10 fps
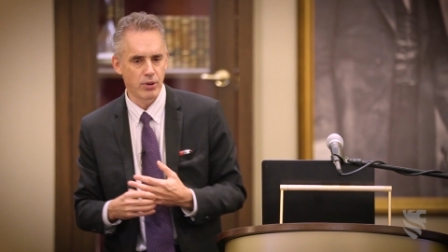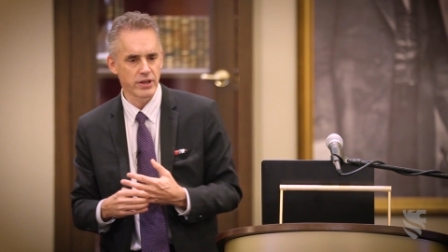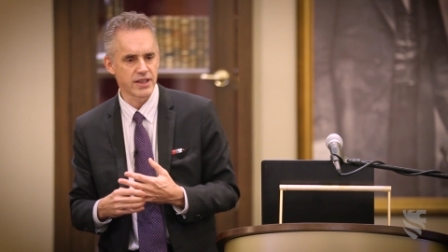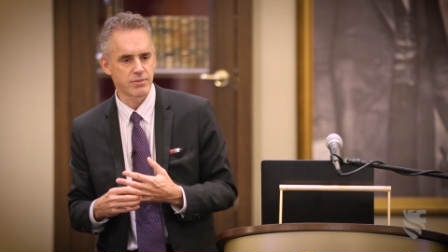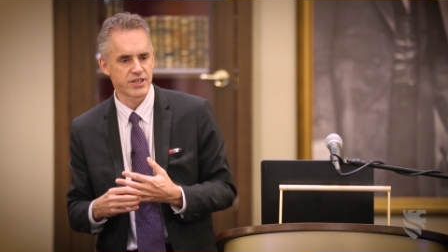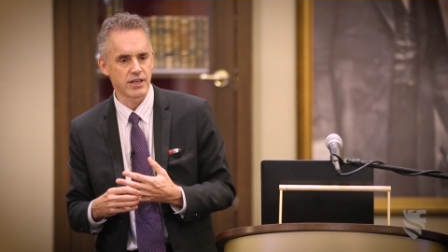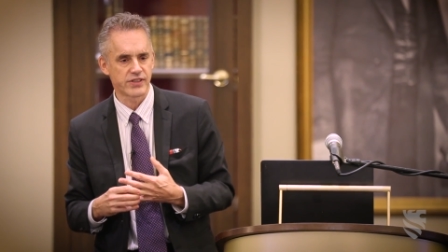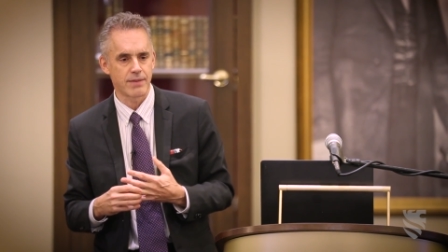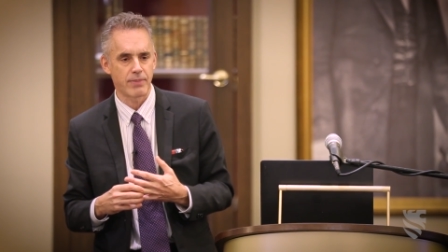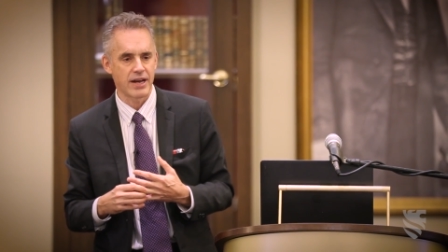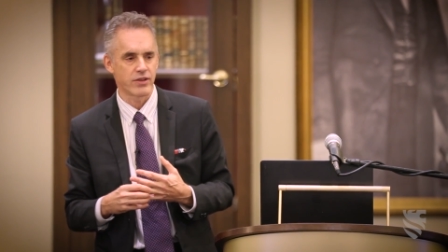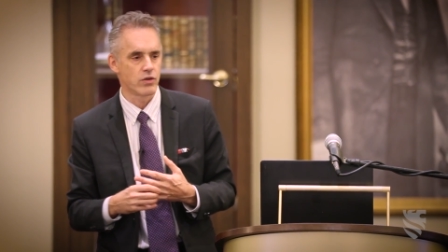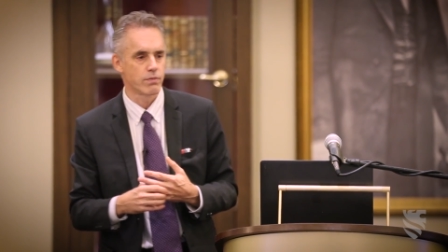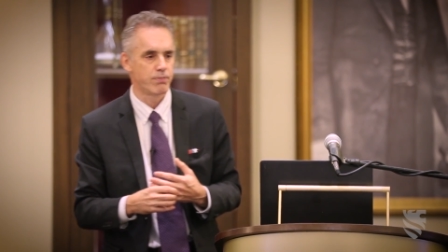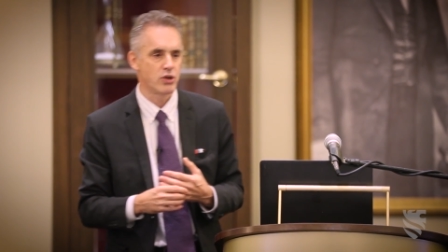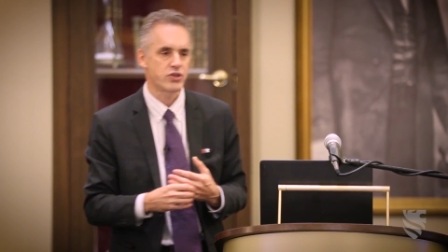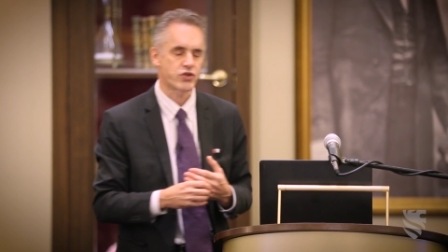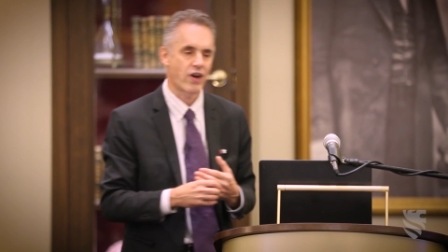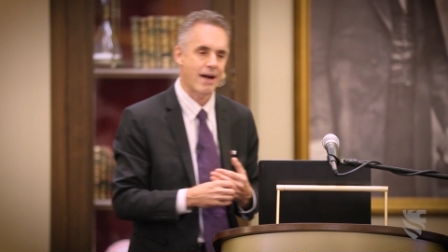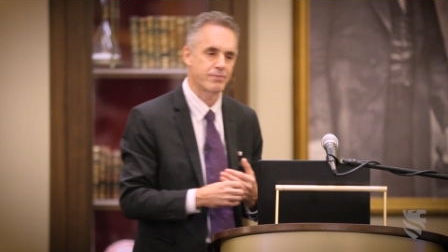pulling themselves up by their own
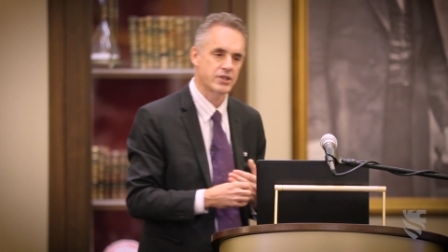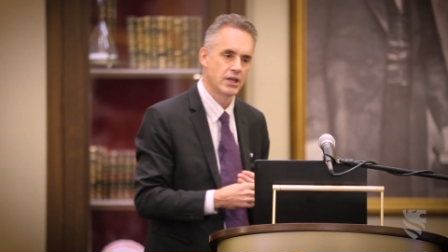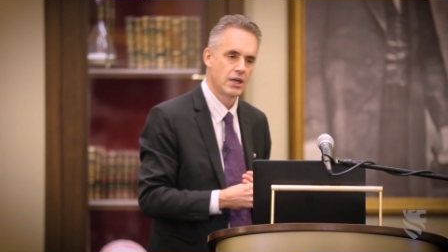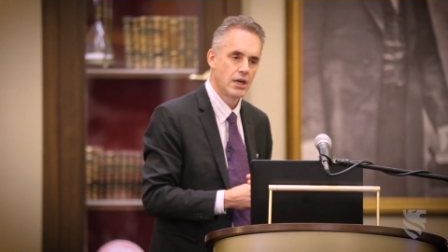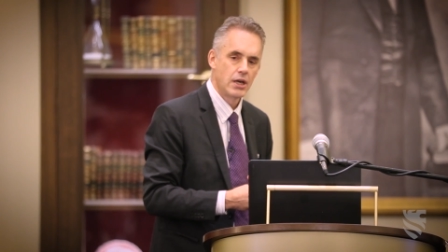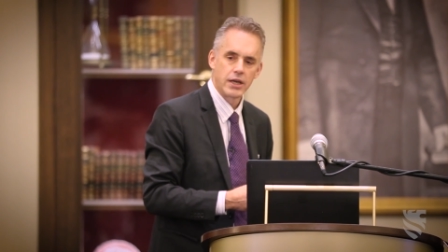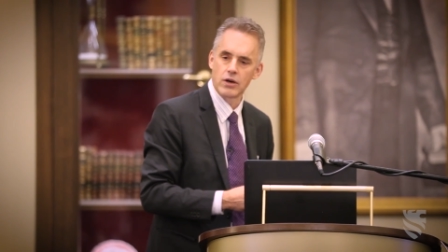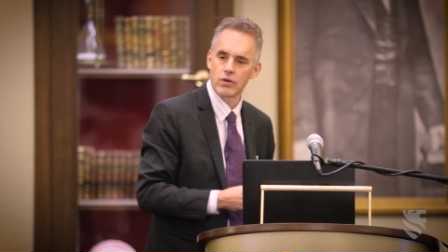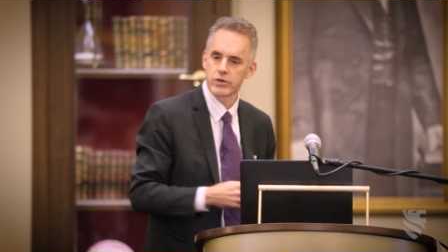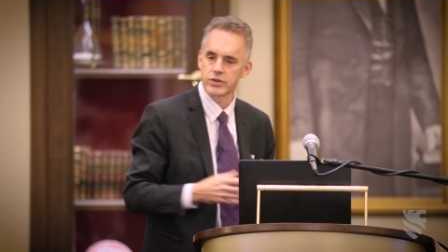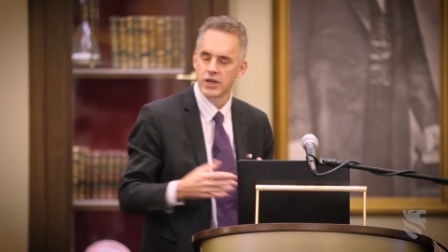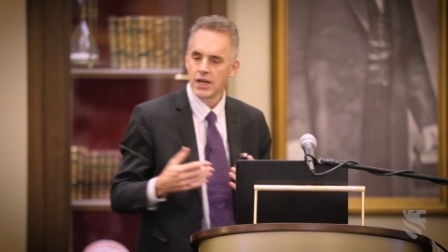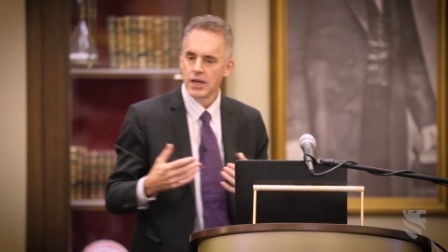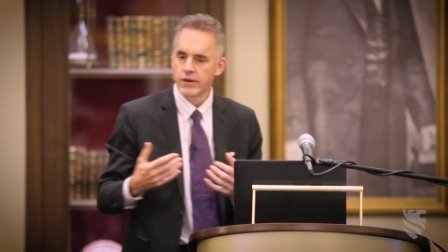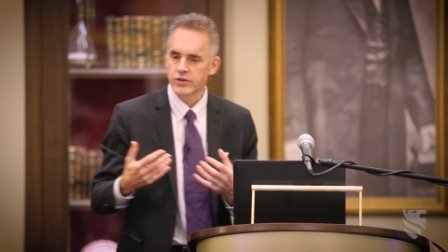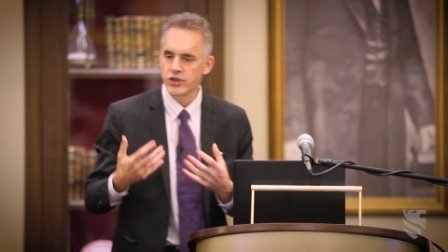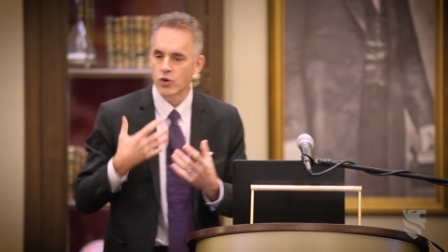bootstraps. There's